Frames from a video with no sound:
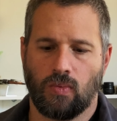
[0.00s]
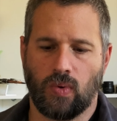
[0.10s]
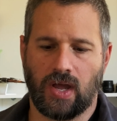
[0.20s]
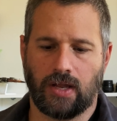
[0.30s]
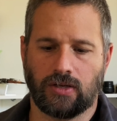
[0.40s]

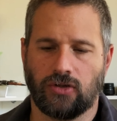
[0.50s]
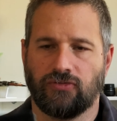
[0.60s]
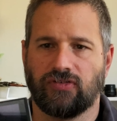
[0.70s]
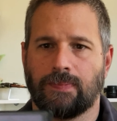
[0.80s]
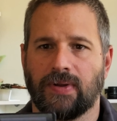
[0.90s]
when you
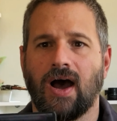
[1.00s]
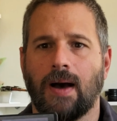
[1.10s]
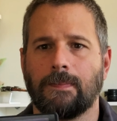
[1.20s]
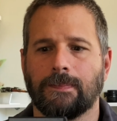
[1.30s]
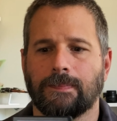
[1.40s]
flip it
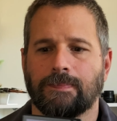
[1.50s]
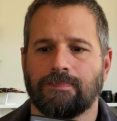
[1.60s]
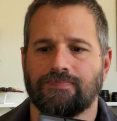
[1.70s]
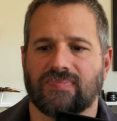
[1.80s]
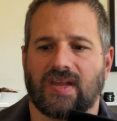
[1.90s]
up
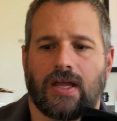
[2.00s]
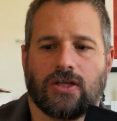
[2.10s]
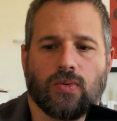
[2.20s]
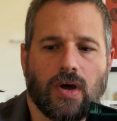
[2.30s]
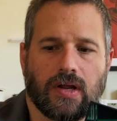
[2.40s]
and
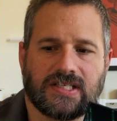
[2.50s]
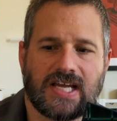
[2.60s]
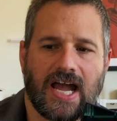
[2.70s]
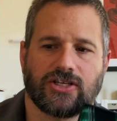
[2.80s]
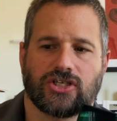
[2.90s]
you want to
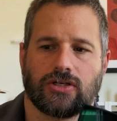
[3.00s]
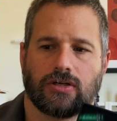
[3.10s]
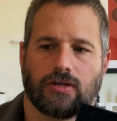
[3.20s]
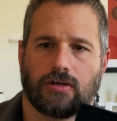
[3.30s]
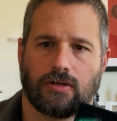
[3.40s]
attach
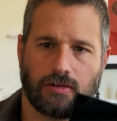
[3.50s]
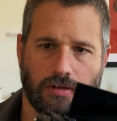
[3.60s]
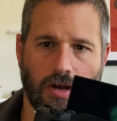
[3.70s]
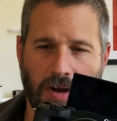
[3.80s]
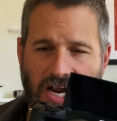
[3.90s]

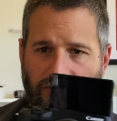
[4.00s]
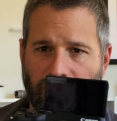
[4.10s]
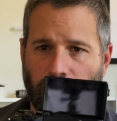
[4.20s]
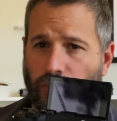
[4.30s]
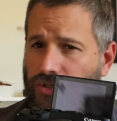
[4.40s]
a
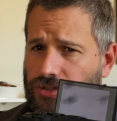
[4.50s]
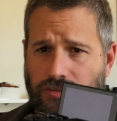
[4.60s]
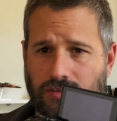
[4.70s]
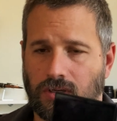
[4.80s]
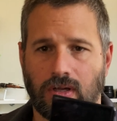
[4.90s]
microphone, which
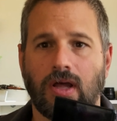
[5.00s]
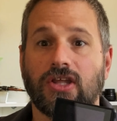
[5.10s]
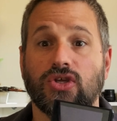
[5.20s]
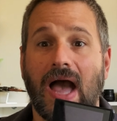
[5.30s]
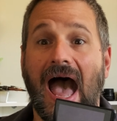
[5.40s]

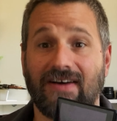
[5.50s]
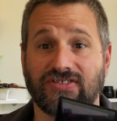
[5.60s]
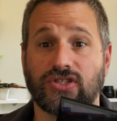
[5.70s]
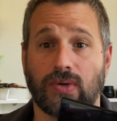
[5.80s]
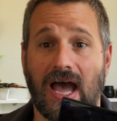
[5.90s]
you
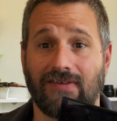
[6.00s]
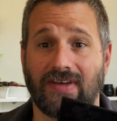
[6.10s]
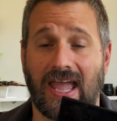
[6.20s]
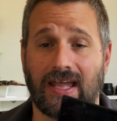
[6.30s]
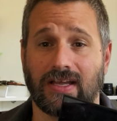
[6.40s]
have to have
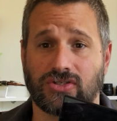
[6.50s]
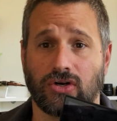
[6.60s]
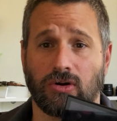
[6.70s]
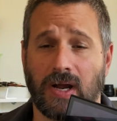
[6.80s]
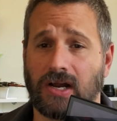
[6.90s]
a
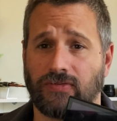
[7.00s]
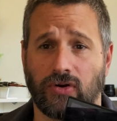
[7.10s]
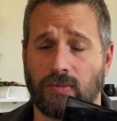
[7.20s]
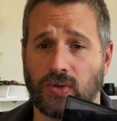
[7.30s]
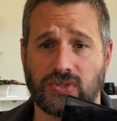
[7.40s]
external
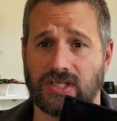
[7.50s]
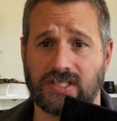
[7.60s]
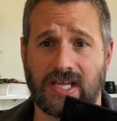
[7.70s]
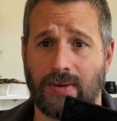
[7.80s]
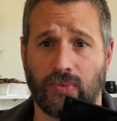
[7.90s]
microphone on most of these
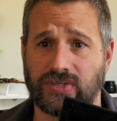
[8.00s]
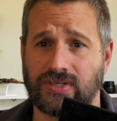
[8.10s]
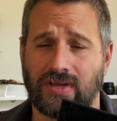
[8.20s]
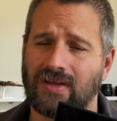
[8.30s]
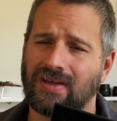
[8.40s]

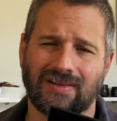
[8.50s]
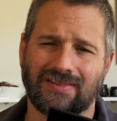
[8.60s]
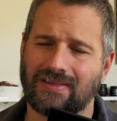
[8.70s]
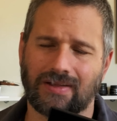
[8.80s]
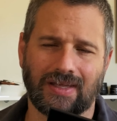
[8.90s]
cameras,
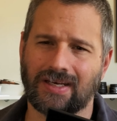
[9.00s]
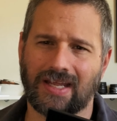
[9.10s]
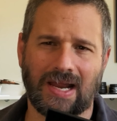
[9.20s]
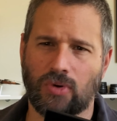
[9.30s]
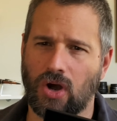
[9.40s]
the
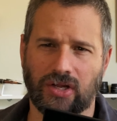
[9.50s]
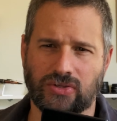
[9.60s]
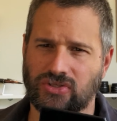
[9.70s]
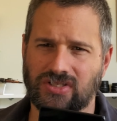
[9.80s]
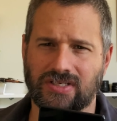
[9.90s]
in-camera audio
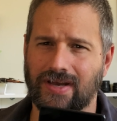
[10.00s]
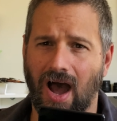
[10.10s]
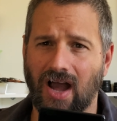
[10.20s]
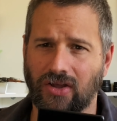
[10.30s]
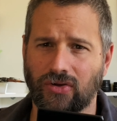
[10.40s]
is just
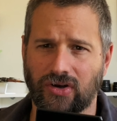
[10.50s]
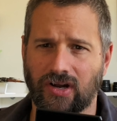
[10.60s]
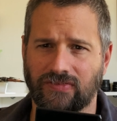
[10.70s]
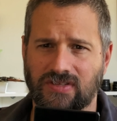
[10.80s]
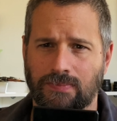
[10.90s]
not good
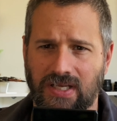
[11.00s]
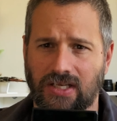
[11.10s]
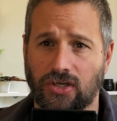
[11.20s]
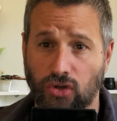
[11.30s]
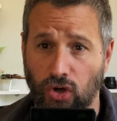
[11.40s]
enough to be
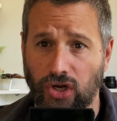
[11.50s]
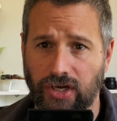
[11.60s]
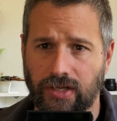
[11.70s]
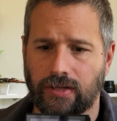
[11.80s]
good.